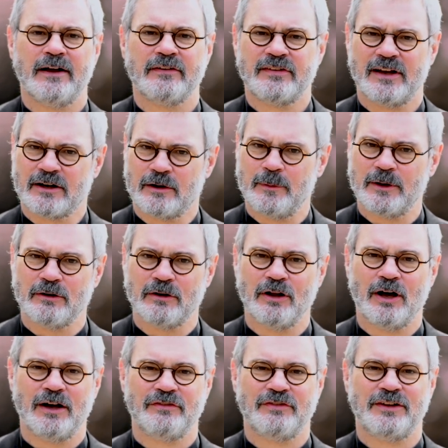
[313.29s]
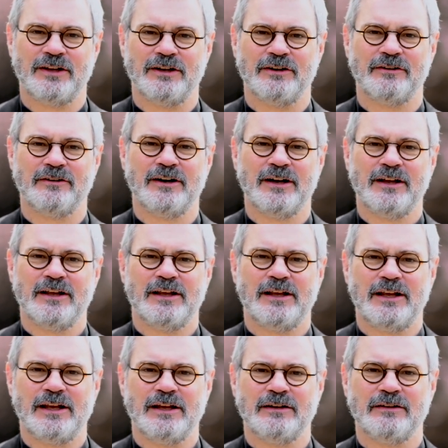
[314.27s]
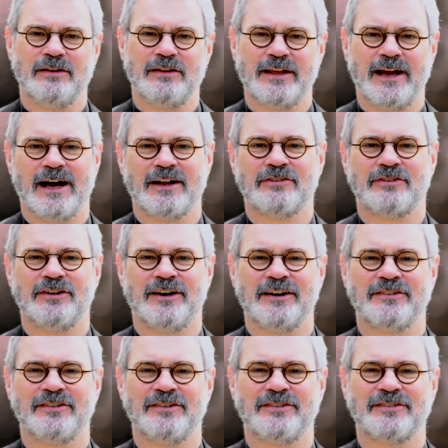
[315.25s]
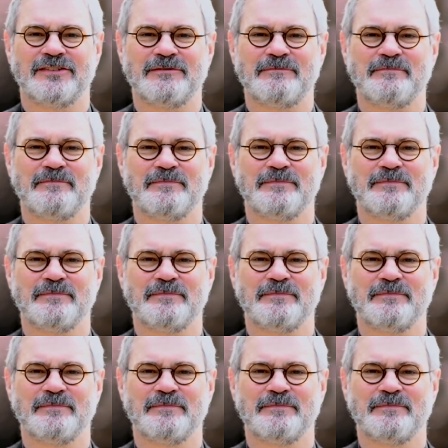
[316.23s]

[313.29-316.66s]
sacramental life here in the Archdiocese.